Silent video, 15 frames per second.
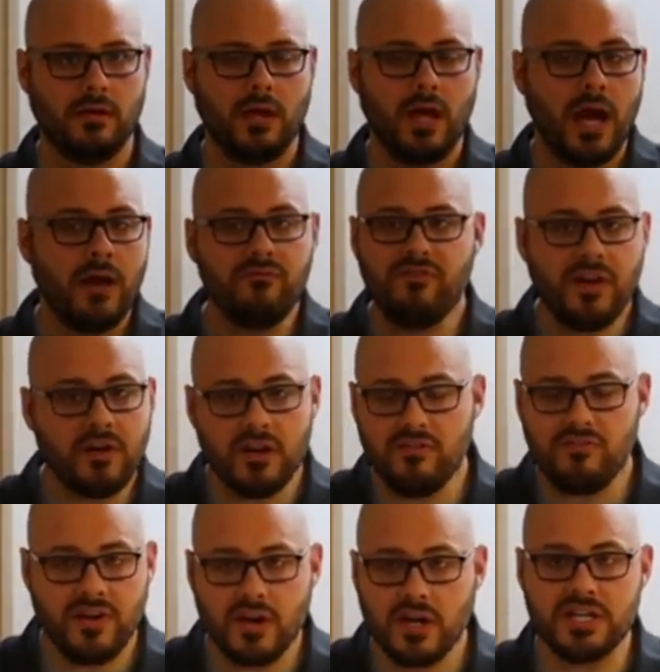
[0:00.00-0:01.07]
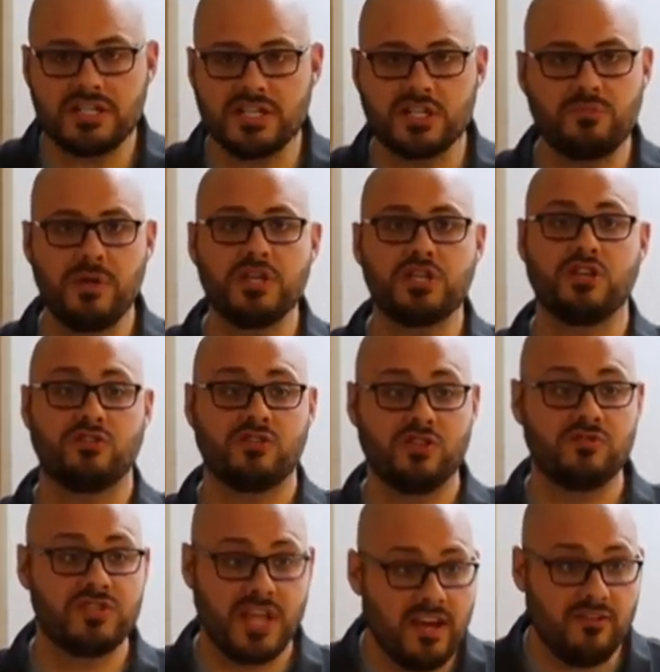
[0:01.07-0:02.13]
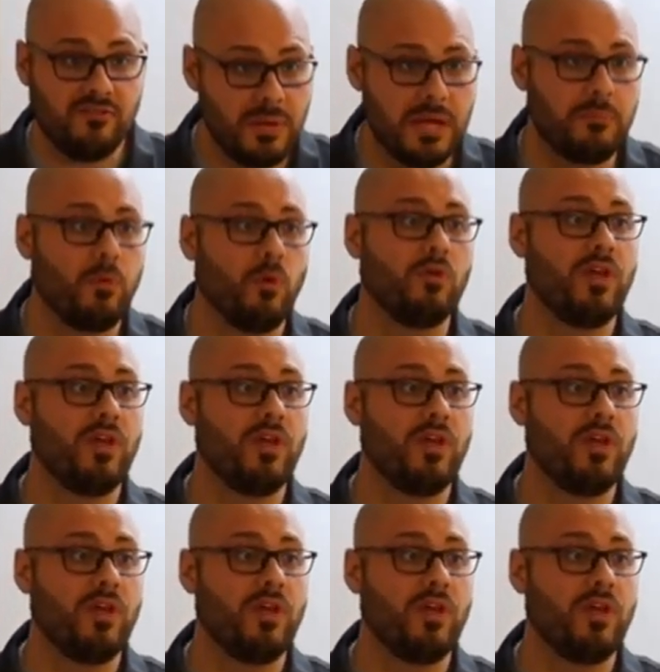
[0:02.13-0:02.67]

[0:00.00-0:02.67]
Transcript: I'm very very suspicious of saved people